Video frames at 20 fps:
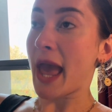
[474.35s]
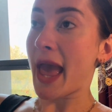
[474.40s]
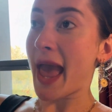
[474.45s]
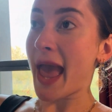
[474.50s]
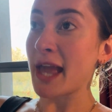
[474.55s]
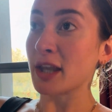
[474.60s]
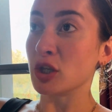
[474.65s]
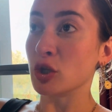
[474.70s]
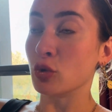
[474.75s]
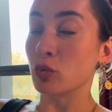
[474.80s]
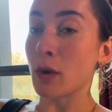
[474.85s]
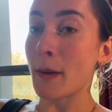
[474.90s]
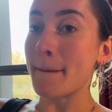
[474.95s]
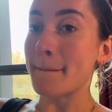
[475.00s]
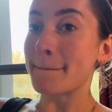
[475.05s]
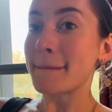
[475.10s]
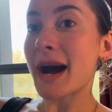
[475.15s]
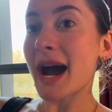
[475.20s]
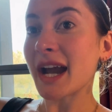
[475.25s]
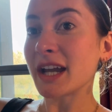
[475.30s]
And you
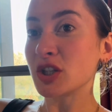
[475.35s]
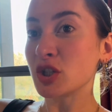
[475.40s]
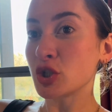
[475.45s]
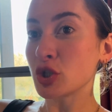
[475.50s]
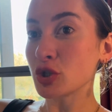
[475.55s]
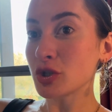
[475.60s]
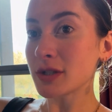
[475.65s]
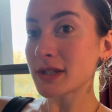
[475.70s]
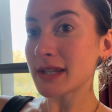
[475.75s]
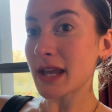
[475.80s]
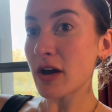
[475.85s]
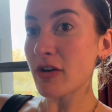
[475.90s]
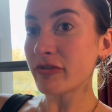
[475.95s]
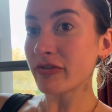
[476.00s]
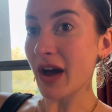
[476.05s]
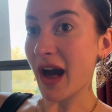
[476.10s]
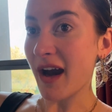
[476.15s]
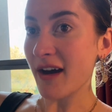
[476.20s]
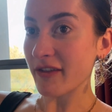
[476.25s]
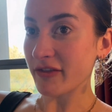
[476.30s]
remind yourself
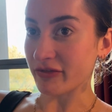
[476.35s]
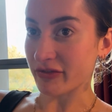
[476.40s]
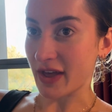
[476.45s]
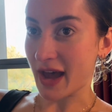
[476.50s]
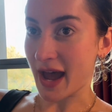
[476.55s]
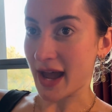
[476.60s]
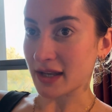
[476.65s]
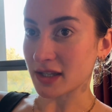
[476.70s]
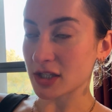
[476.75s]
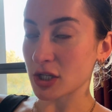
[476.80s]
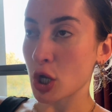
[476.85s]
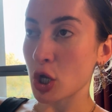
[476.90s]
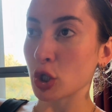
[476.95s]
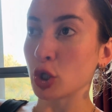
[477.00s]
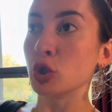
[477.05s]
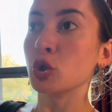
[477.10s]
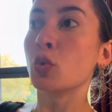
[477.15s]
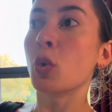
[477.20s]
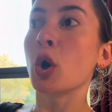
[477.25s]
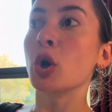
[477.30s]
of that.
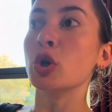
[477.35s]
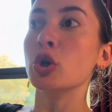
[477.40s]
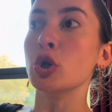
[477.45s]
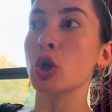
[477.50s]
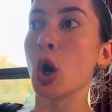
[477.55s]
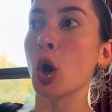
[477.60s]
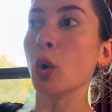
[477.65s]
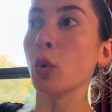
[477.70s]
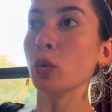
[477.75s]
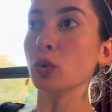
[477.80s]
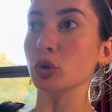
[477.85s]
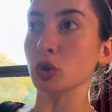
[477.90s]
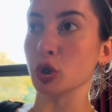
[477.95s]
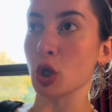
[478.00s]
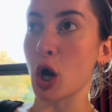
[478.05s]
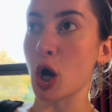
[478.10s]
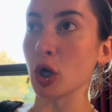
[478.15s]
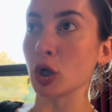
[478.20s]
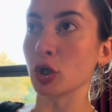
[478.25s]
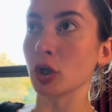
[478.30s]
You are no
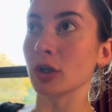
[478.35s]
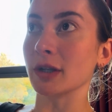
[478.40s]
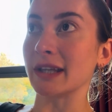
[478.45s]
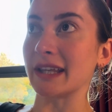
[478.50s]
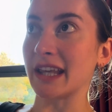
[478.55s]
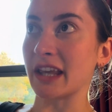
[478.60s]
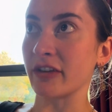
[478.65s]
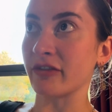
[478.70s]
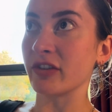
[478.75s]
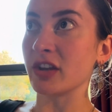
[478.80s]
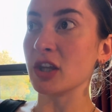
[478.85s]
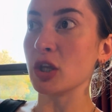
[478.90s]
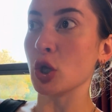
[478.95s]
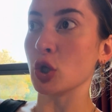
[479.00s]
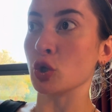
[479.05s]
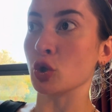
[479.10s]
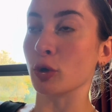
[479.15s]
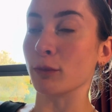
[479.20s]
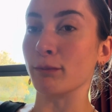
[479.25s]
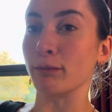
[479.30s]
longer giving
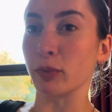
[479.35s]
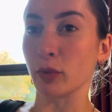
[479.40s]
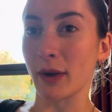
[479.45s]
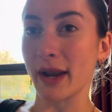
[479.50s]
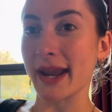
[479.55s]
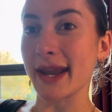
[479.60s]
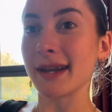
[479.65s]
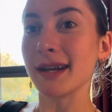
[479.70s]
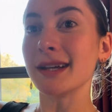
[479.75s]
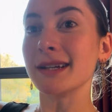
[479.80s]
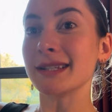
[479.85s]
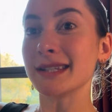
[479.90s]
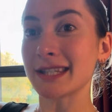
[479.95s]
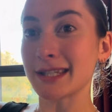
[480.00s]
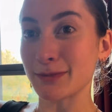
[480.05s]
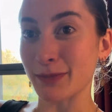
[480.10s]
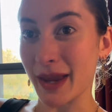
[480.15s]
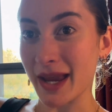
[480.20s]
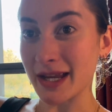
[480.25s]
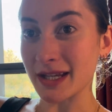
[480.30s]
your brain
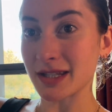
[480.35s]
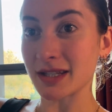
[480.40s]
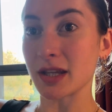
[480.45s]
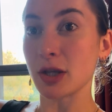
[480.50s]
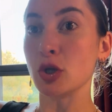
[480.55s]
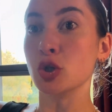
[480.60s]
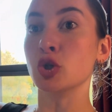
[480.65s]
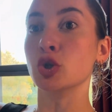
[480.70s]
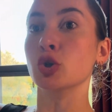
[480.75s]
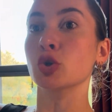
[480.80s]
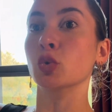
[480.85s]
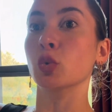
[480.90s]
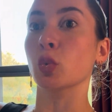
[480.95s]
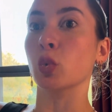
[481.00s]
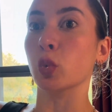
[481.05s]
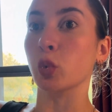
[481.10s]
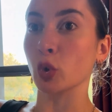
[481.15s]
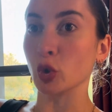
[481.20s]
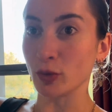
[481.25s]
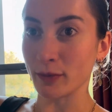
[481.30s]
space to
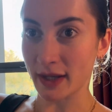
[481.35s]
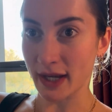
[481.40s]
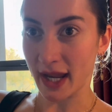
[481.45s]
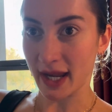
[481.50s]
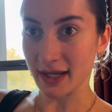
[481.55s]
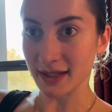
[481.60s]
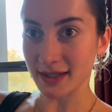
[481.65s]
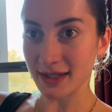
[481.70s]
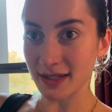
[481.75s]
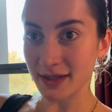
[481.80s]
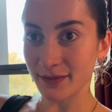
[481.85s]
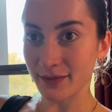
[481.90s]
ruminate.